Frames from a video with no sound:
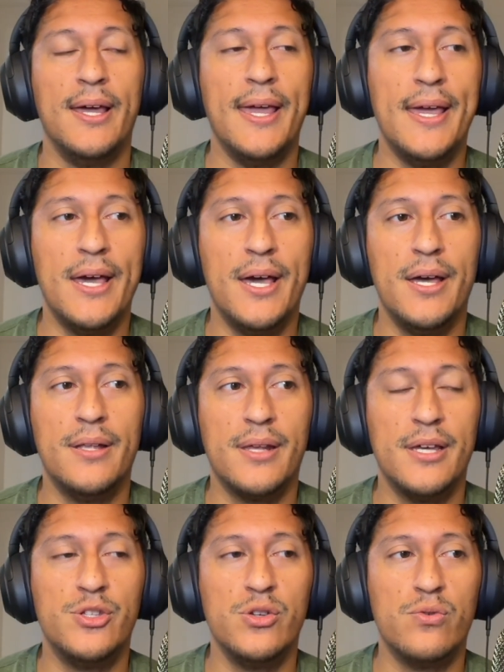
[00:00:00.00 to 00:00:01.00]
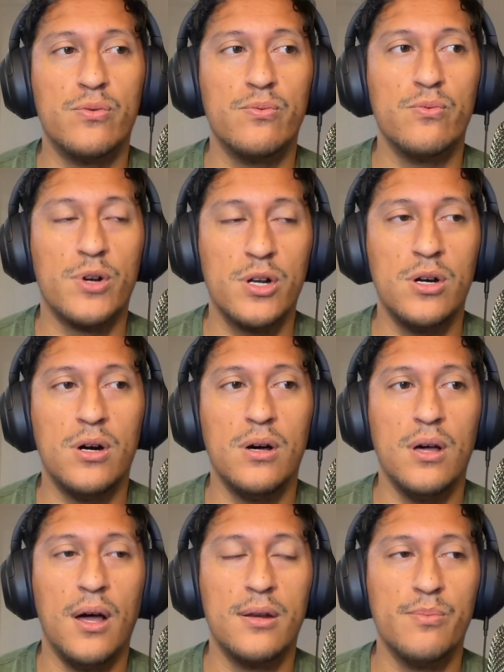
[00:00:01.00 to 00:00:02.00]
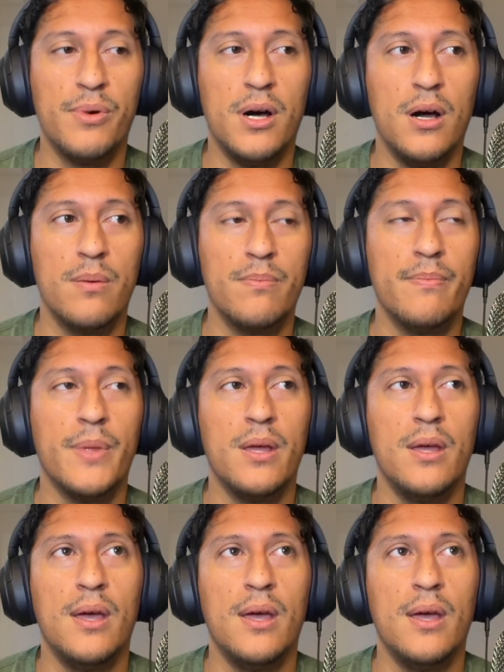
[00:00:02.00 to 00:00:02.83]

And I do recall Anupam.